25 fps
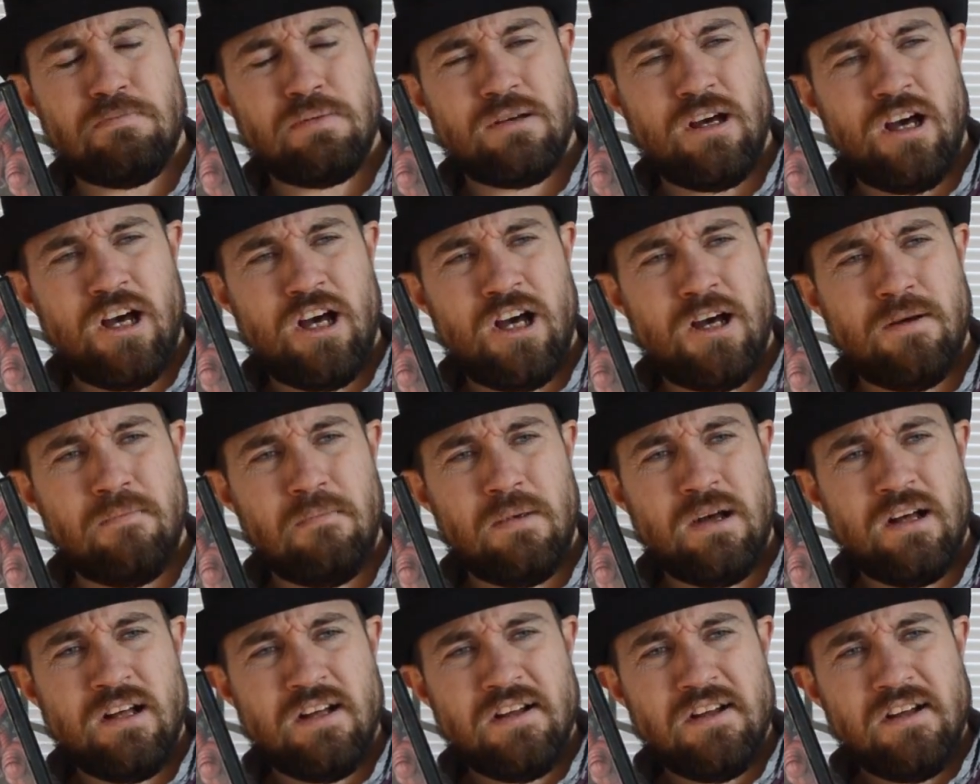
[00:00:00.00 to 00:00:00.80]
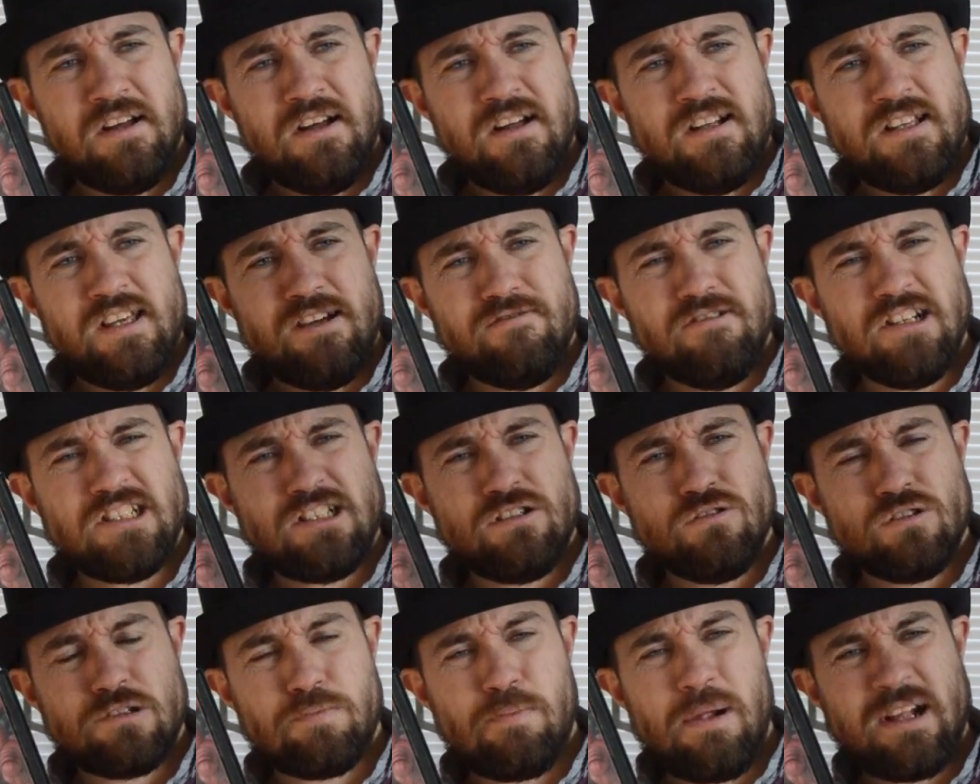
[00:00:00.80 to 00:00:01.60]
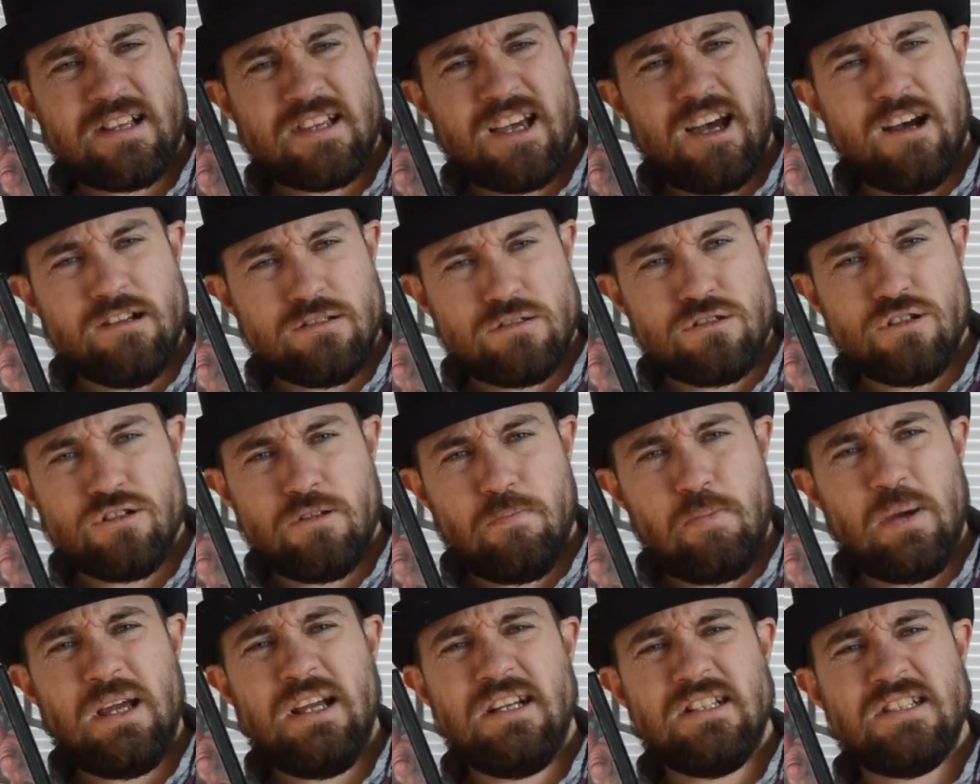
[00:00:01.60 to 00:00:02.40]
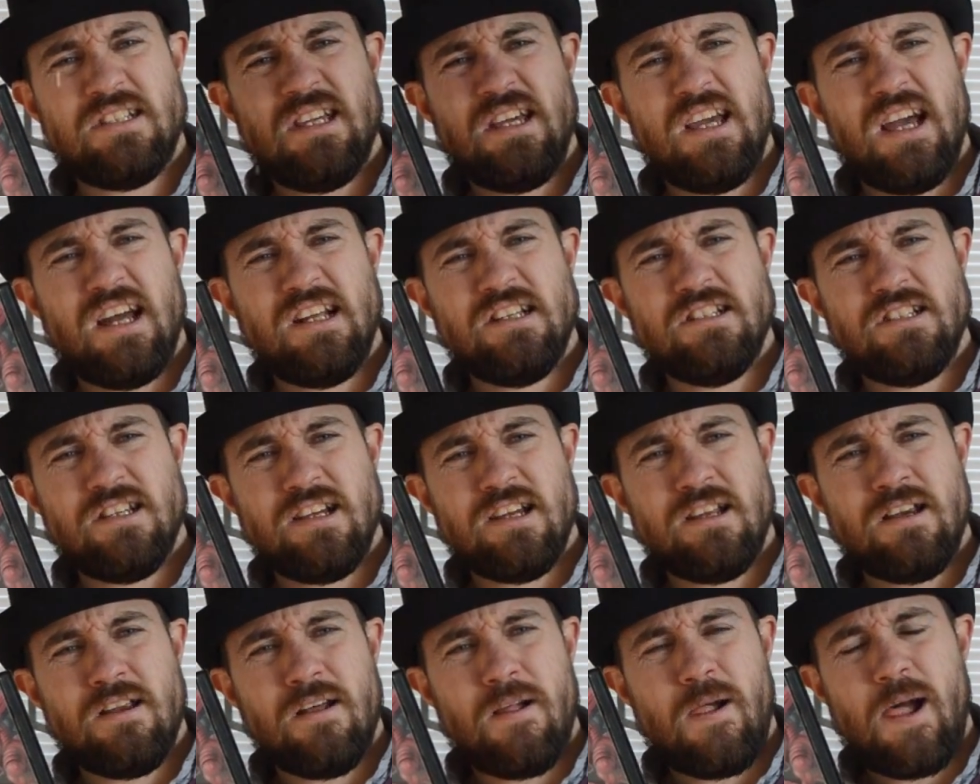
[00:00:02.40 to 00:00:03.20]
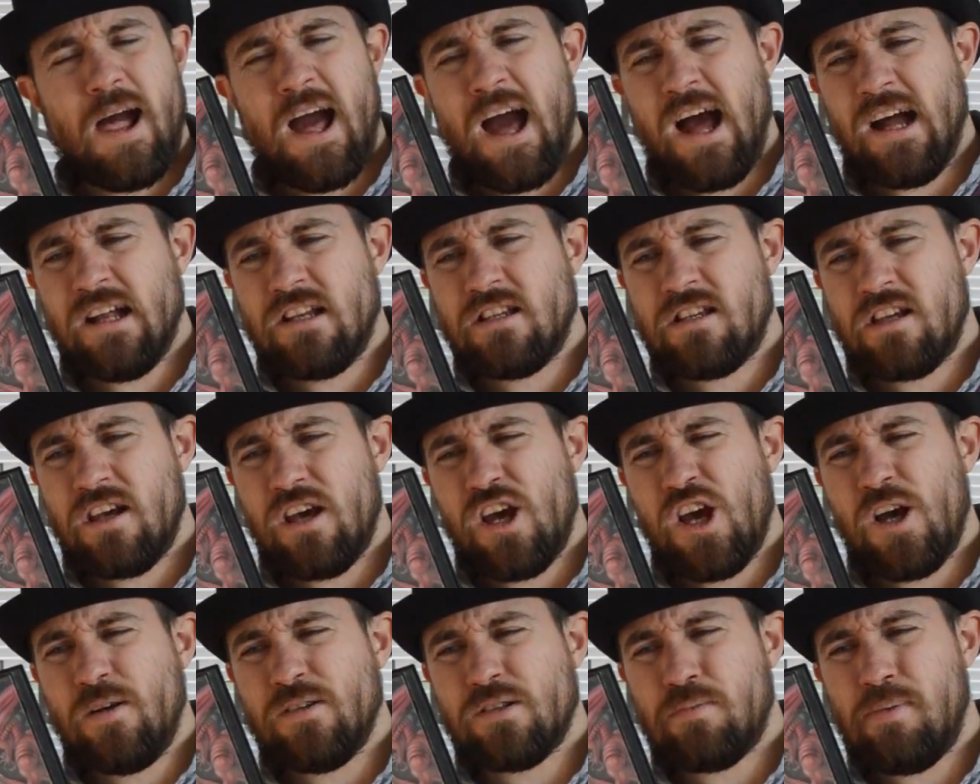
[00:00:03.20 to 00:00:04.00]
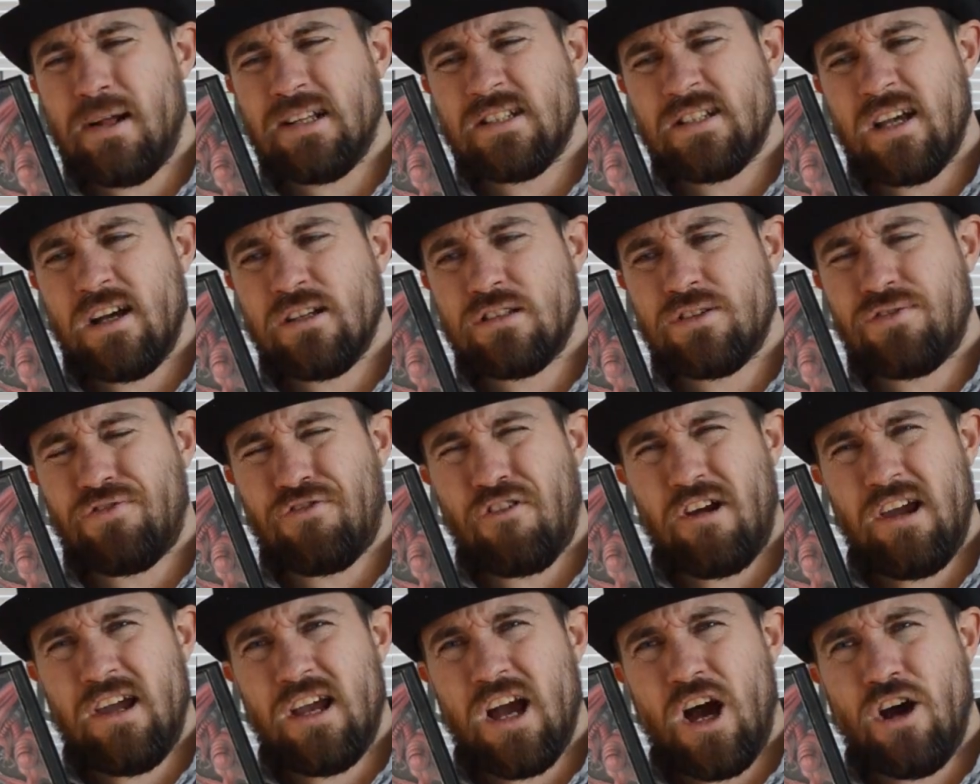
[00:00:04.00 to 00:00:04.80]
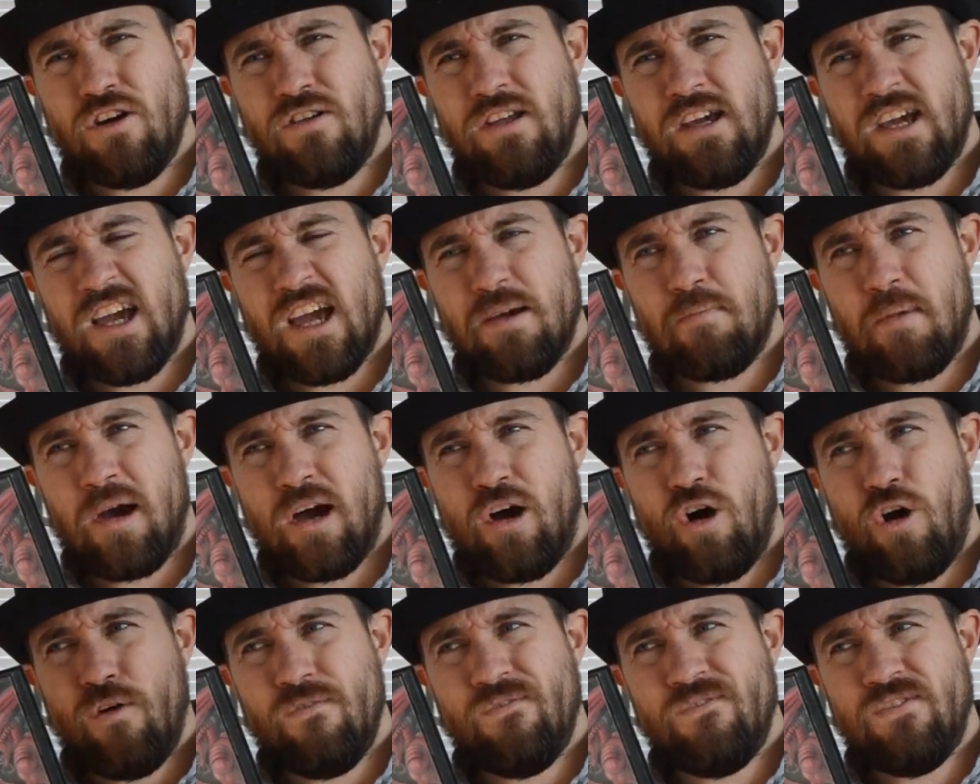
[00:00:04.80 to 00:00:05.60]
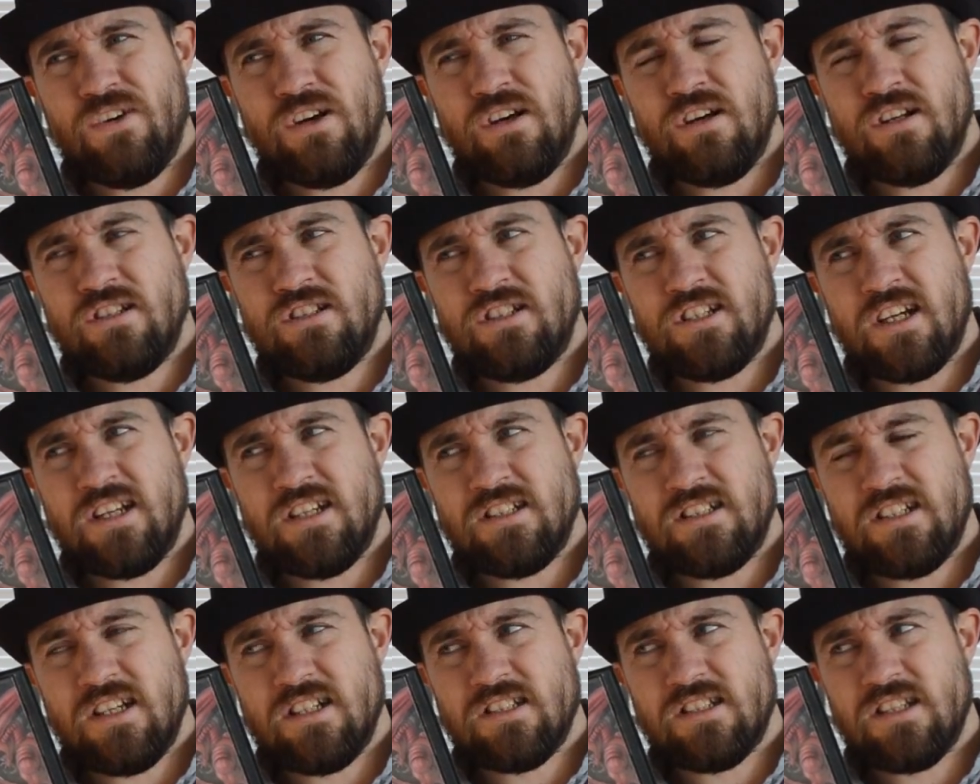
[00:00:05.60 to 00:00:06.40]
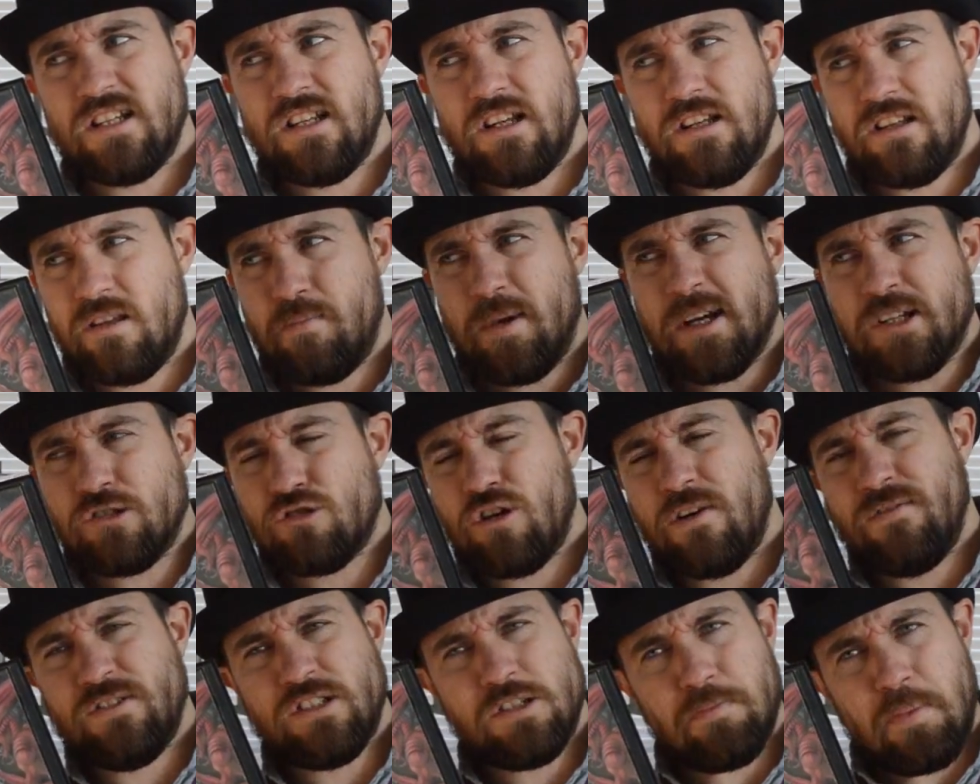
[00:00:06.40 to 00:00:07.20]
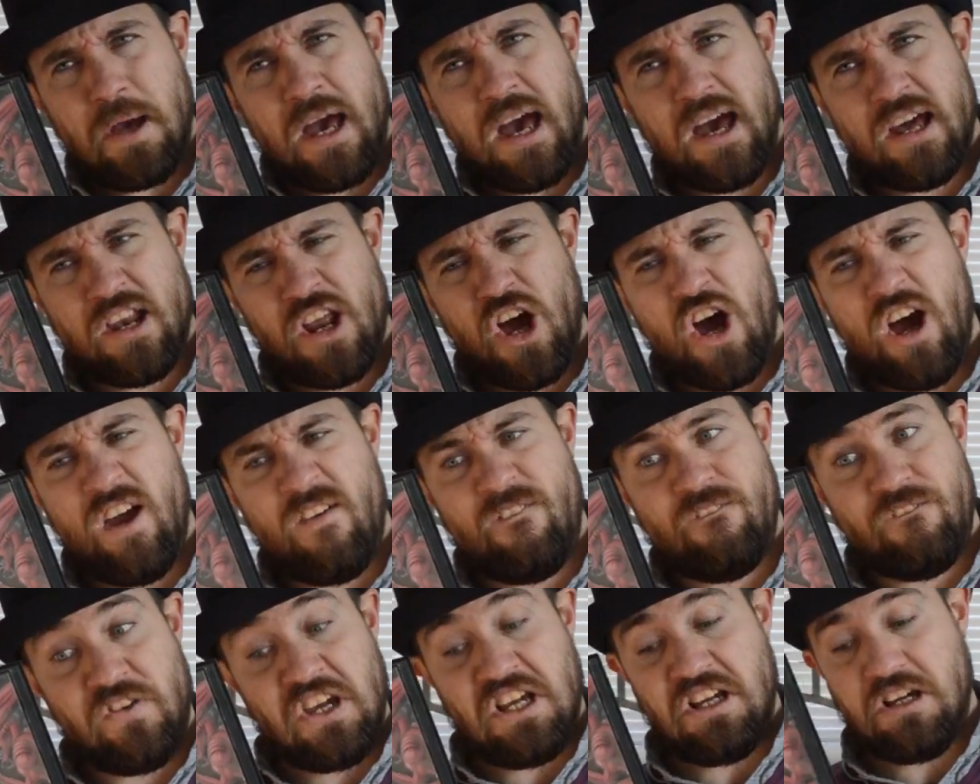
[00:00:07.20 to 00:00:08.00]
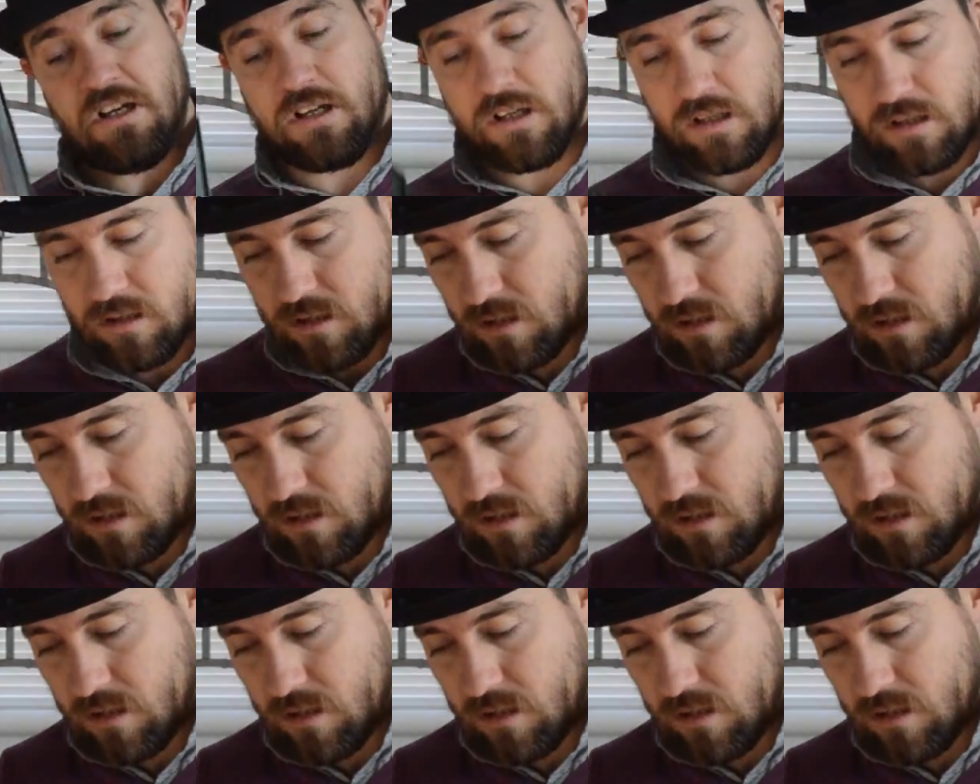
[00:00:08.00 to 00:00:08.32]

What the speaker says: The original Splatterhouse was on the PC engine, and Splatterhouse 3 only came out on the Genesis and the Mega Drive in Japan, I think.